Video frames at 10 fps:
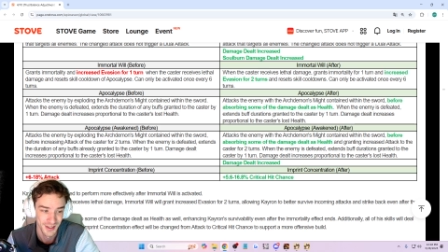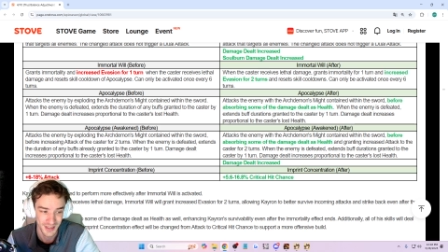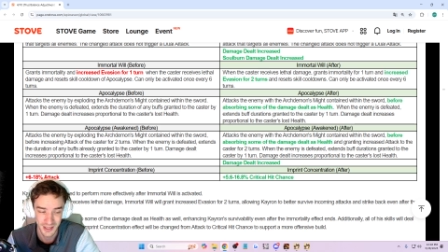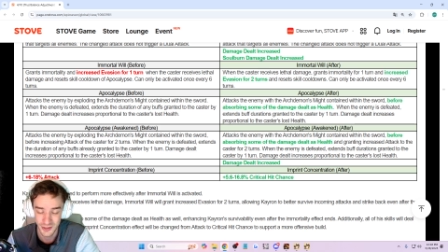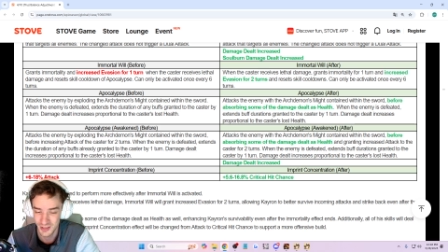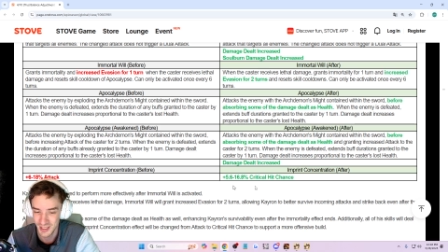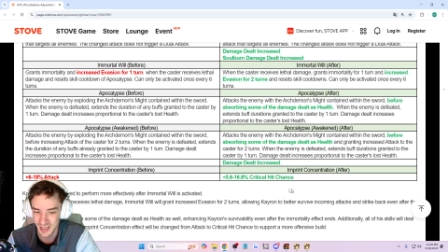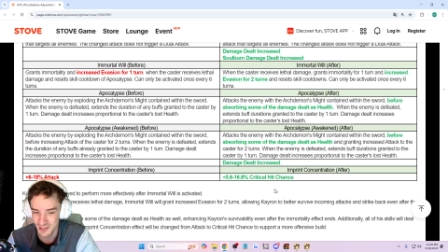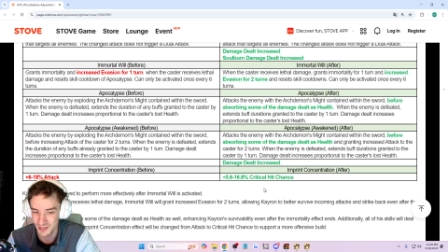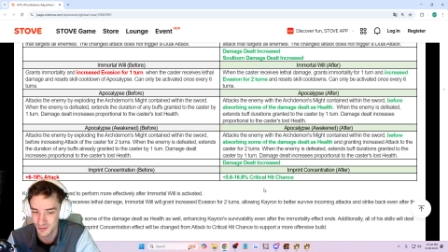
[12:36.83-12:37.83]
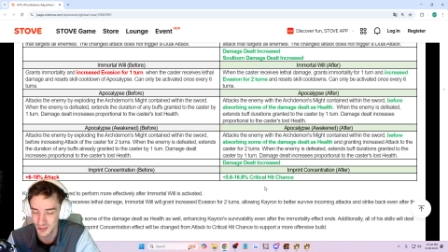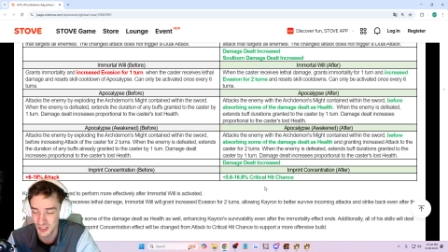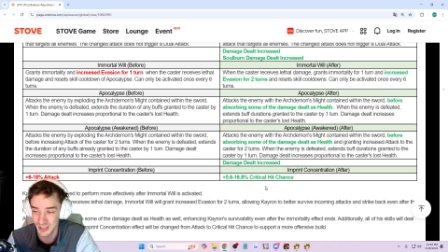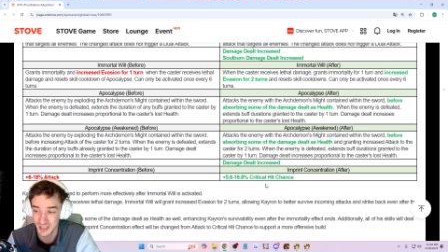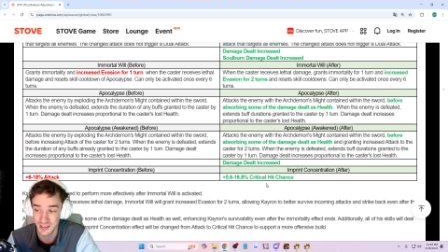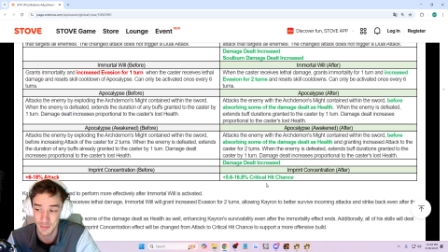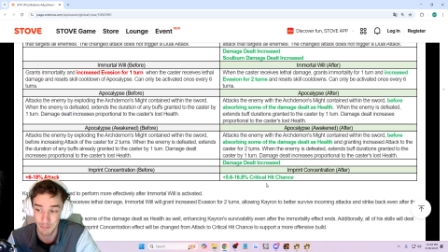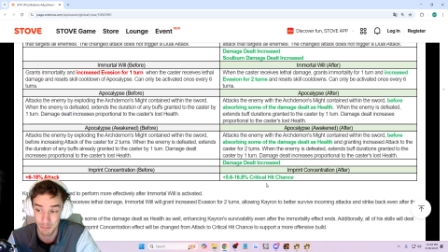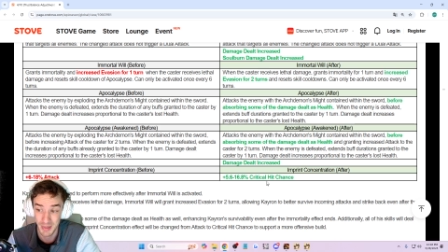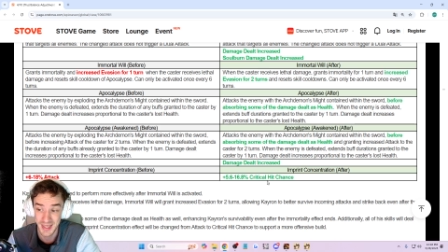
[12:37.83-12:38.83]
The extra attack to crit chance, that's a
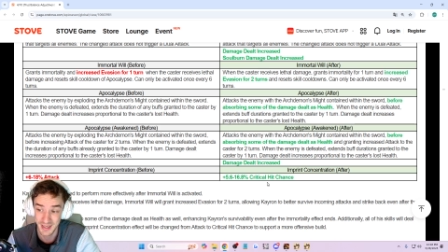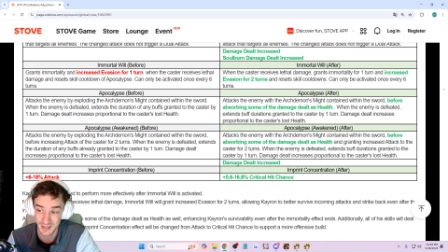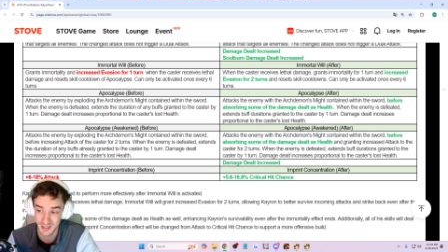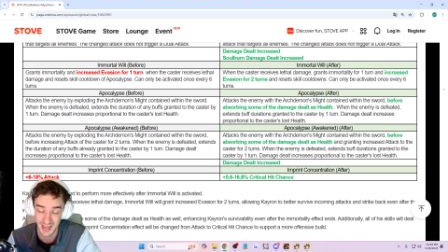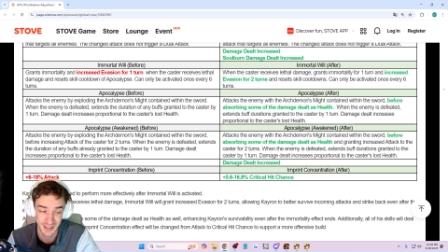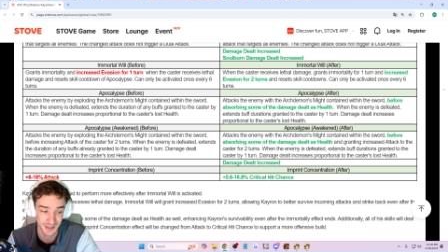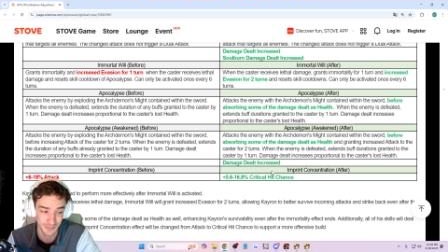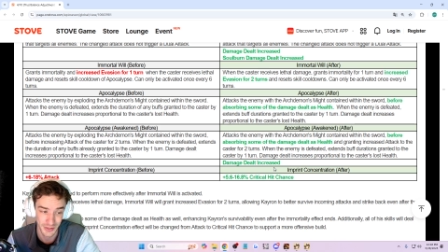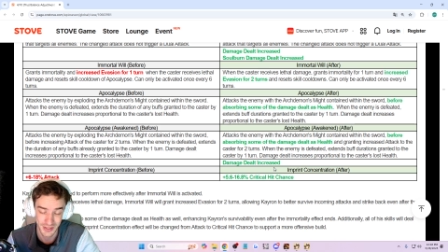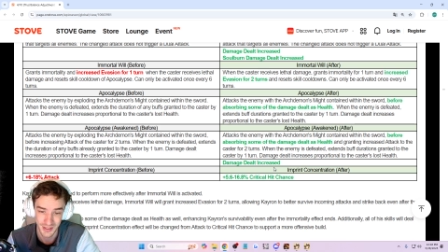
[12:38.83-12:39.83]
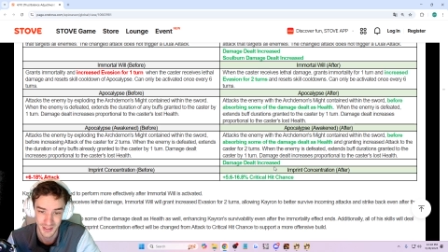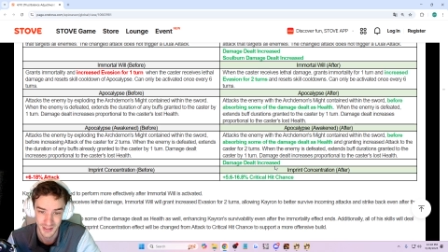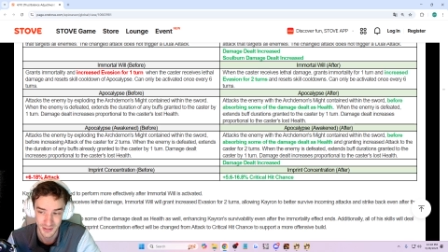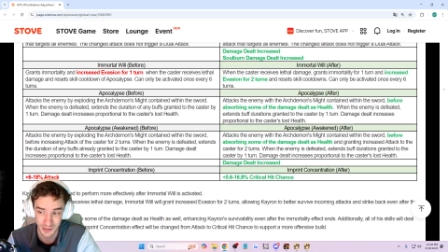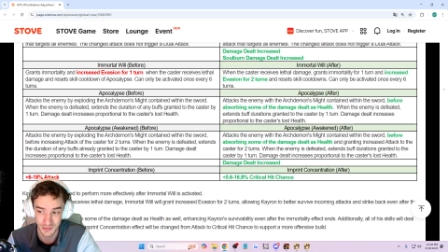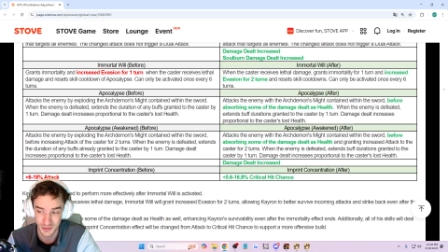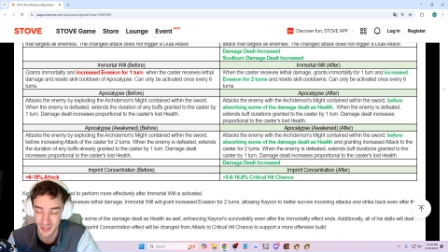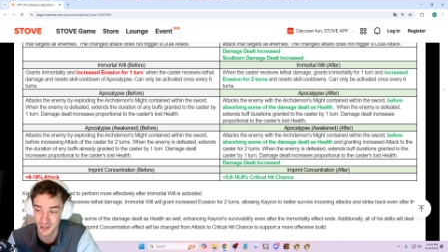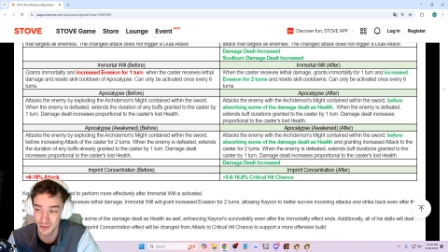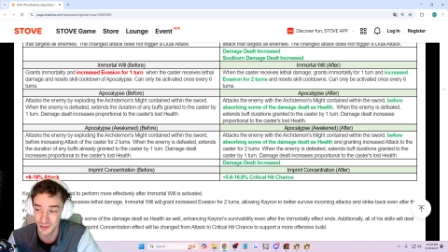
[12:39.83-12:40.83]
big stat difference. So your
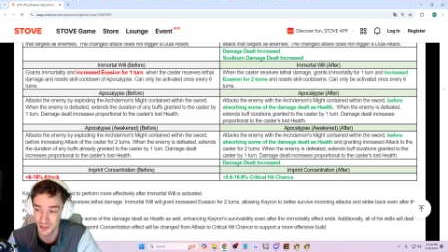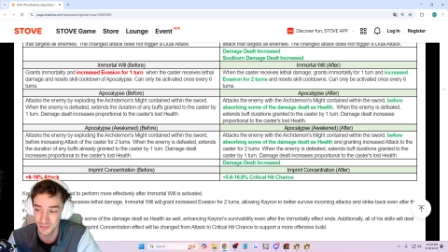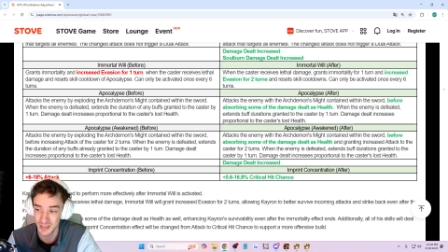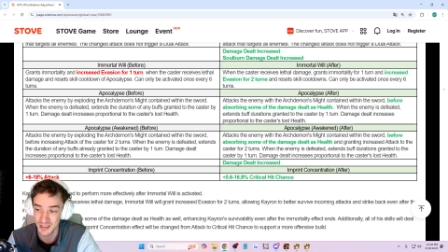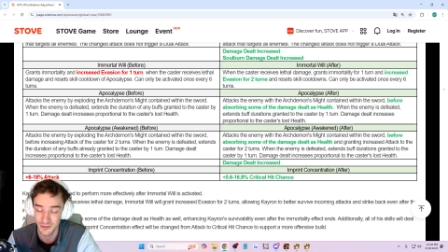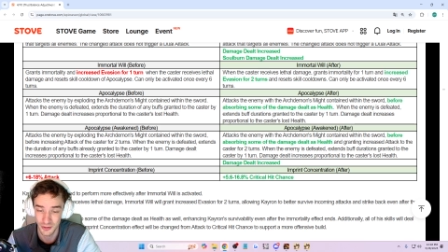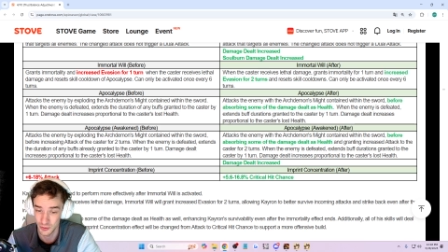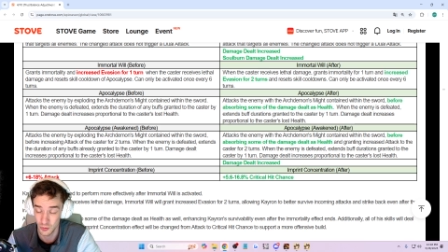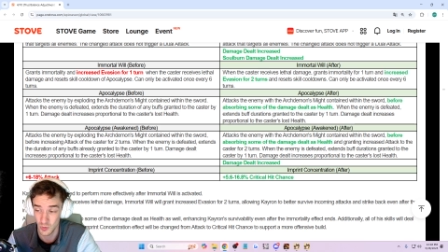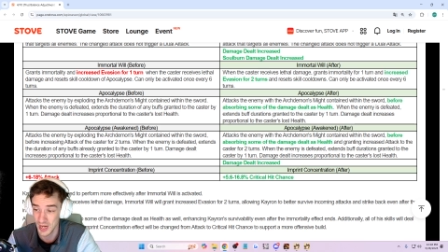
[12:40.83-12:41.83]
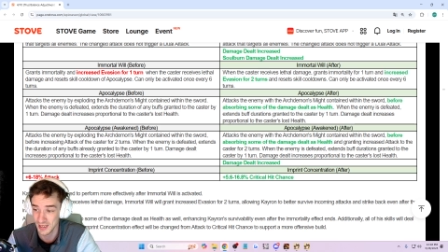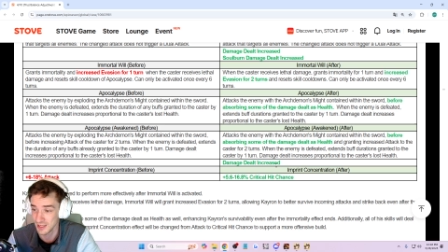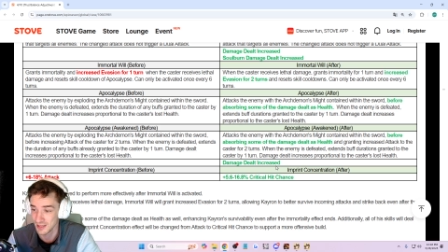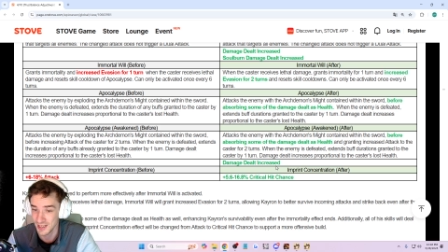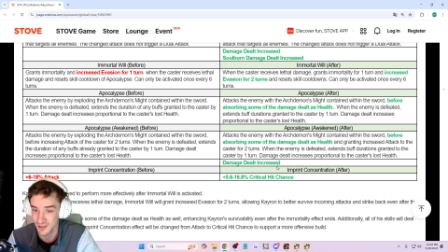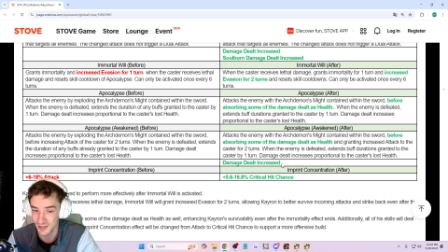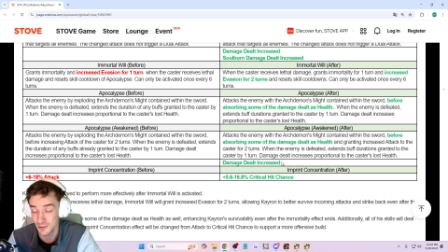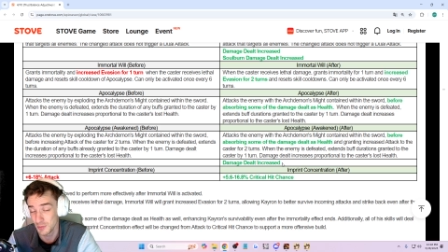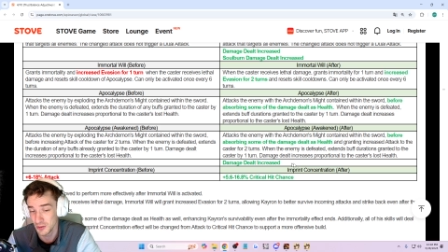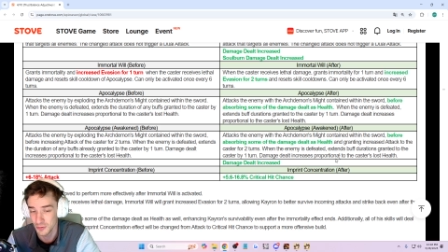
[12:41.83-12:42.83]
Kayrons could be just crackhead now. That's
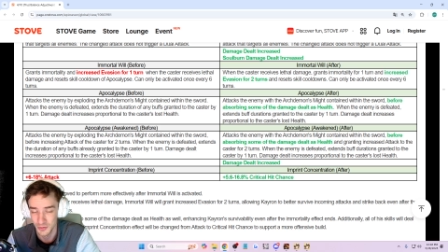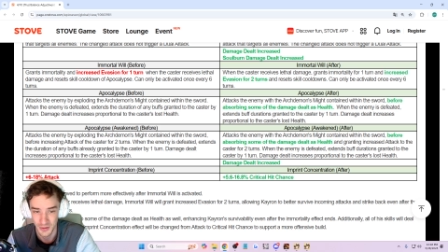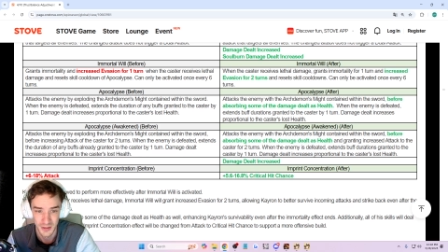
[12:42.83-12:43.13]
pretty cool.